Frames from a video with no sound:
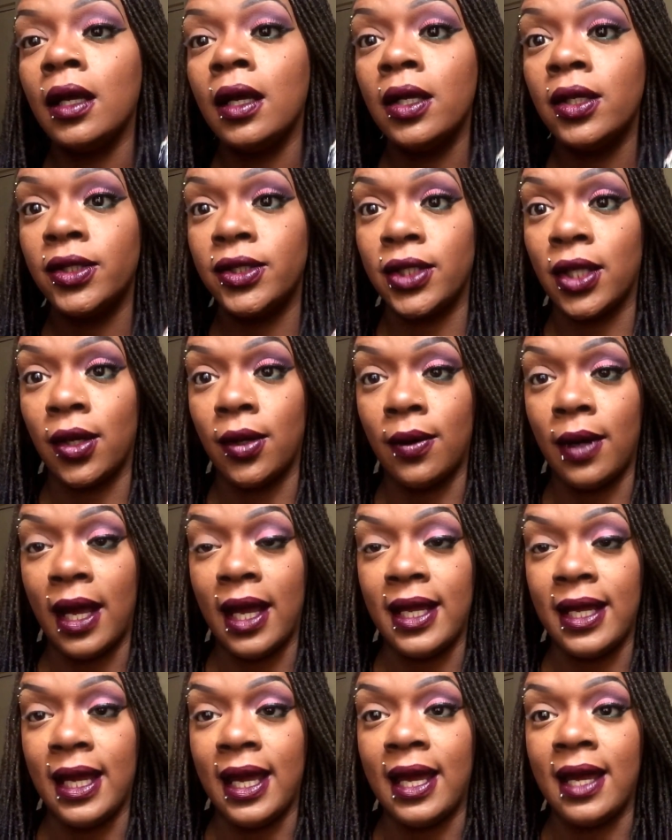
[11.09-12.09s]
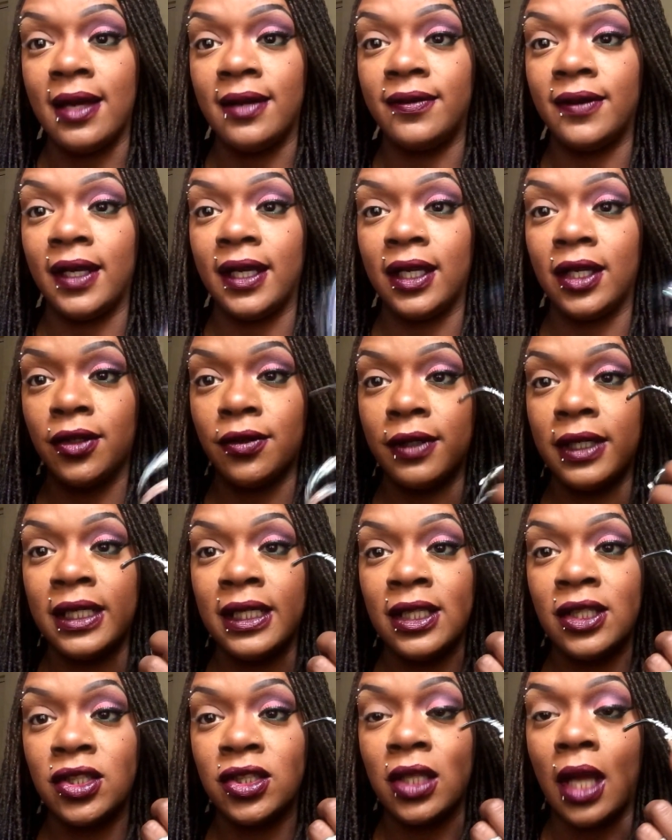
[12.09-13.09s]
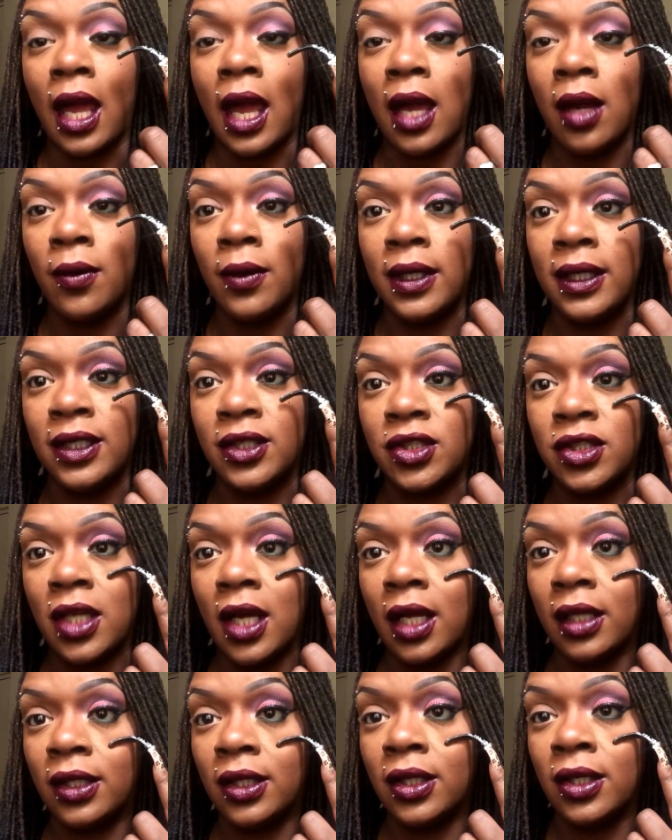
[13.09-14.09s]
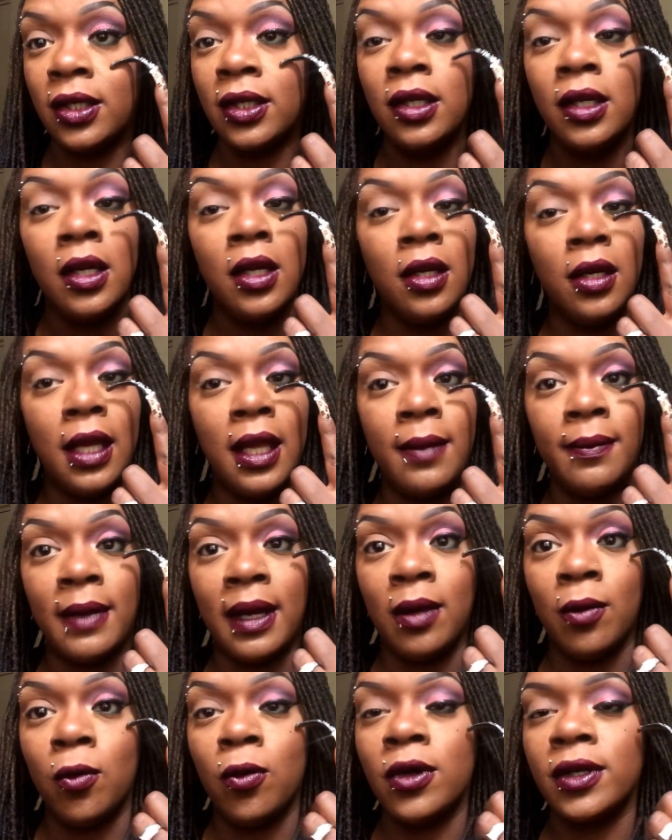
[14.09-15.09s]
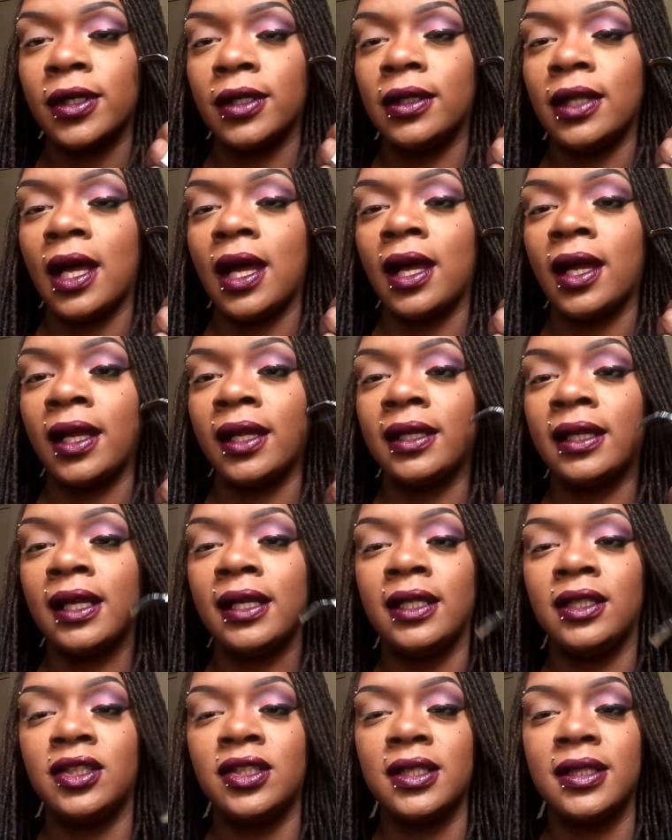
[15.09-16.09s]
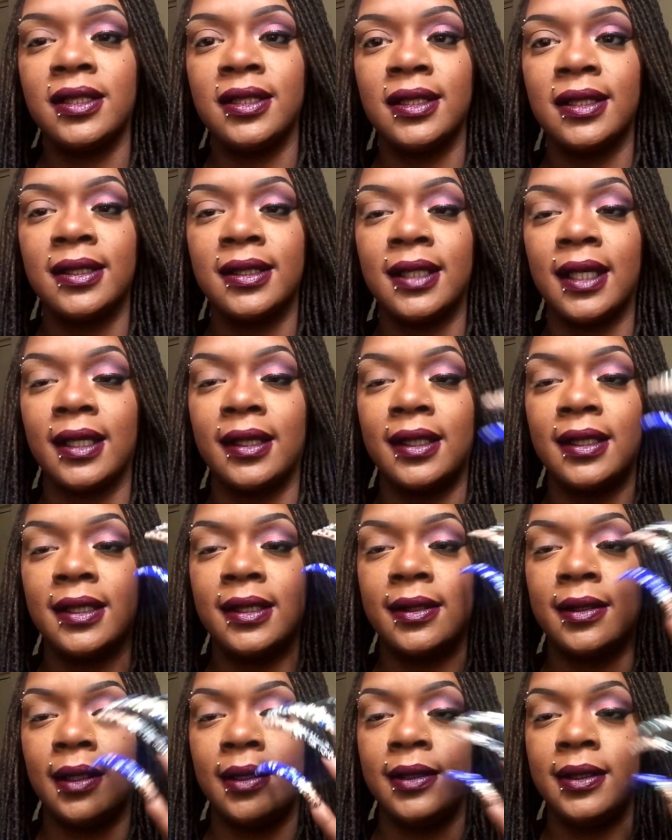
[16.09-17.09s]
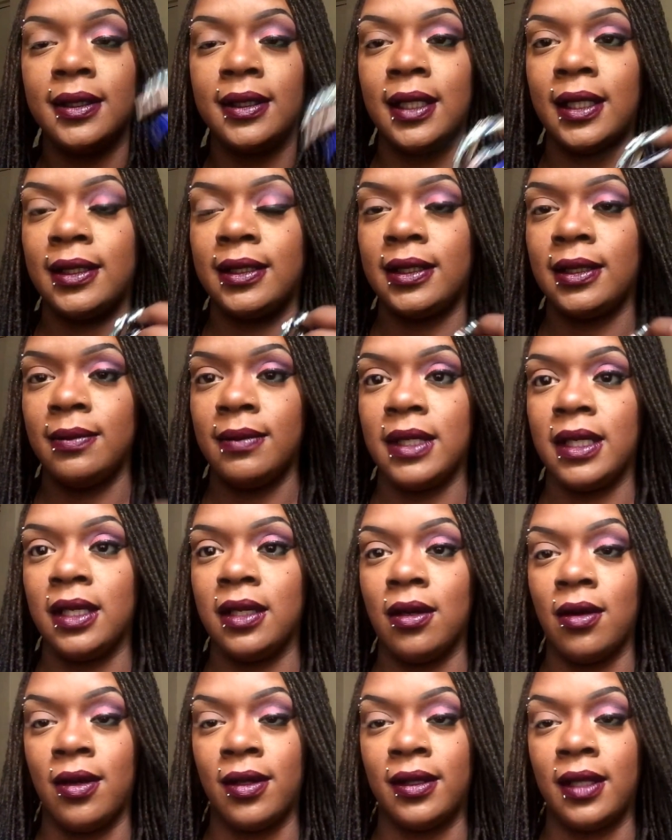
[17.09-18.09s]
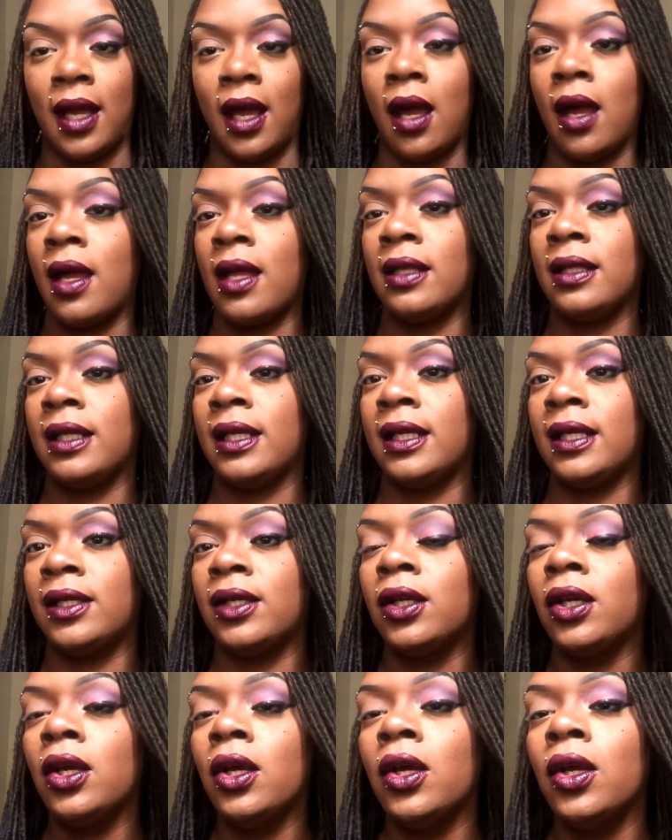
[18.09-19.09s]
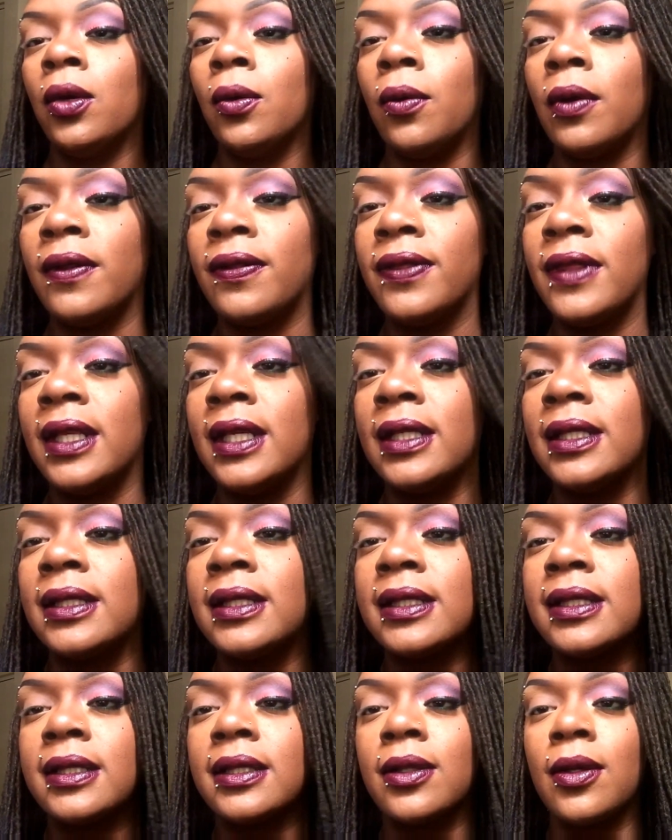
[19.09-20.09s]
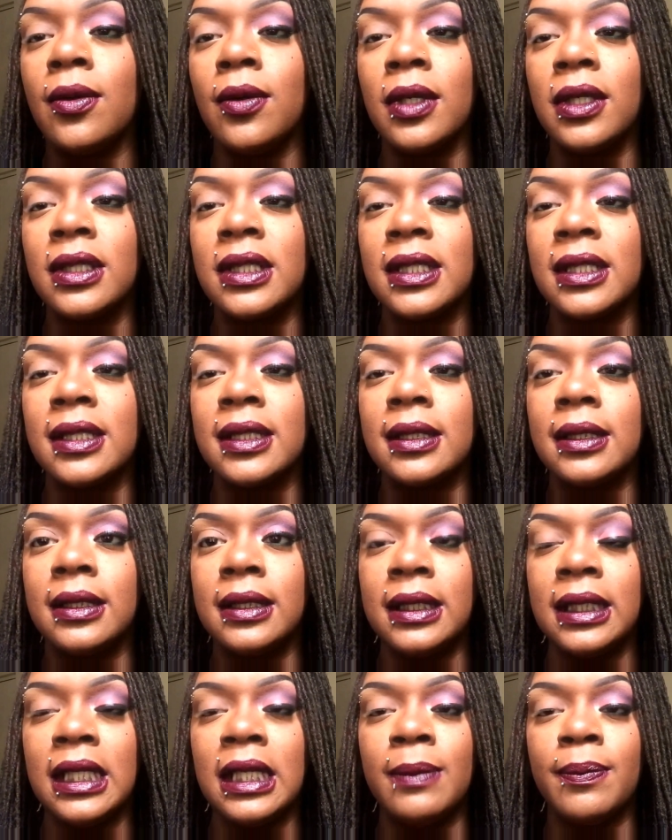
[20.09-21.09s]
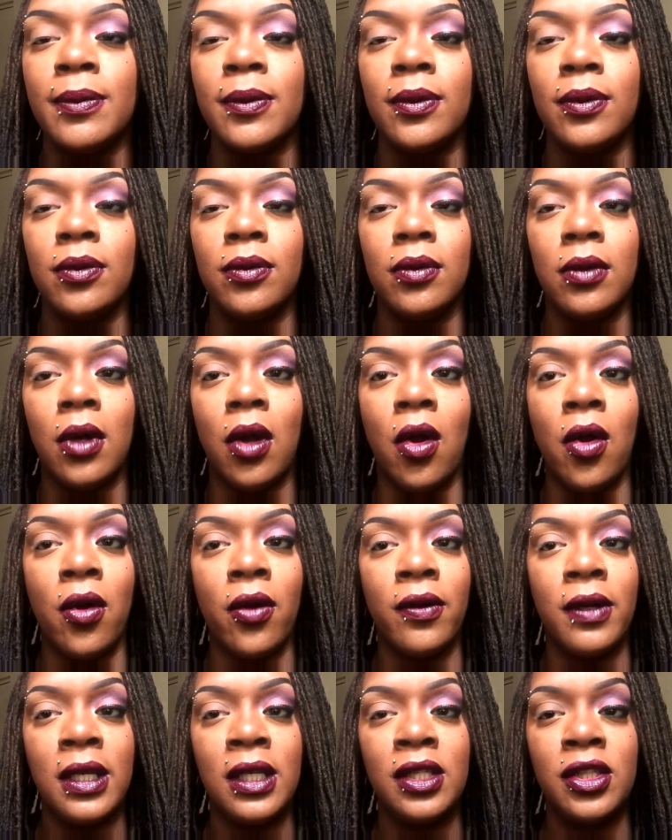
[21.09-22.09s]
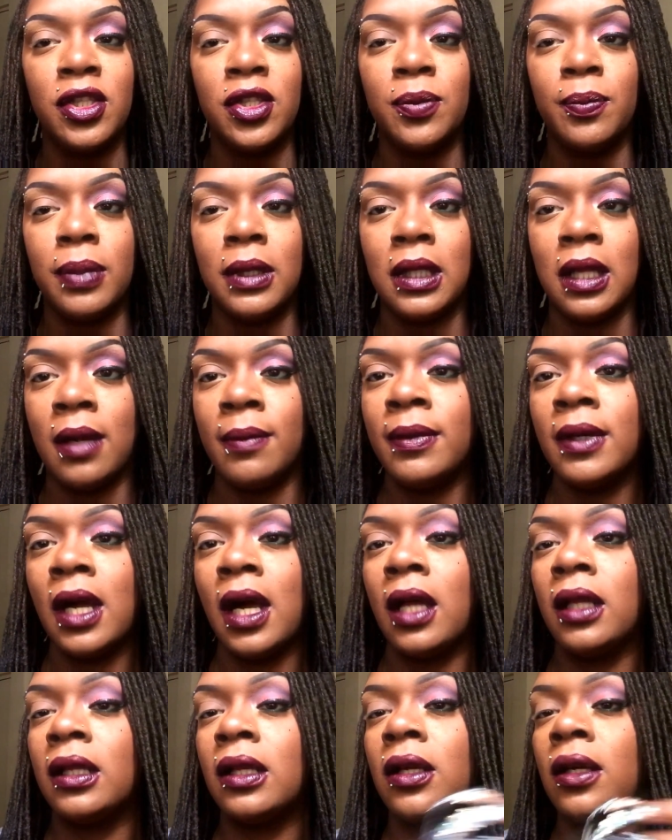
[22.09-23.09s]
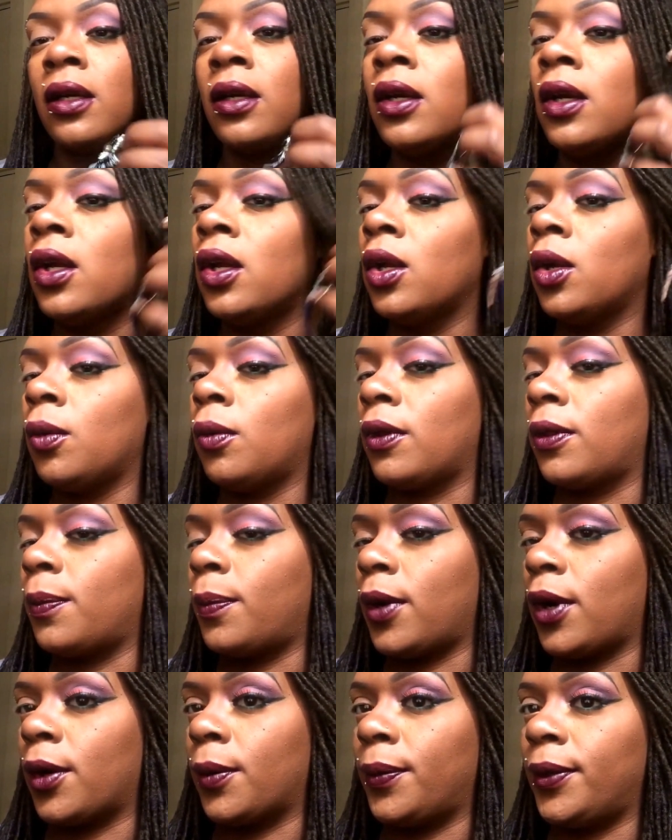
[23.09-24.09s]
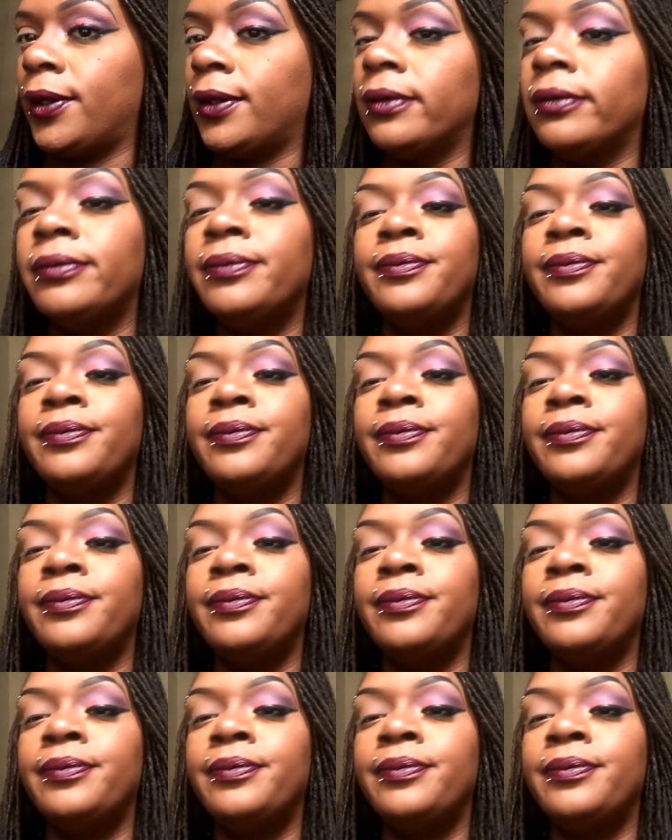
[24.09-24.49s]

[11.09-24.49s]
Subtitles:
So I have a greenish aqua-ish color in my waterline, and it just looks like the sunset to me on the eyelid with this gorgeous deep orange plum color with purple.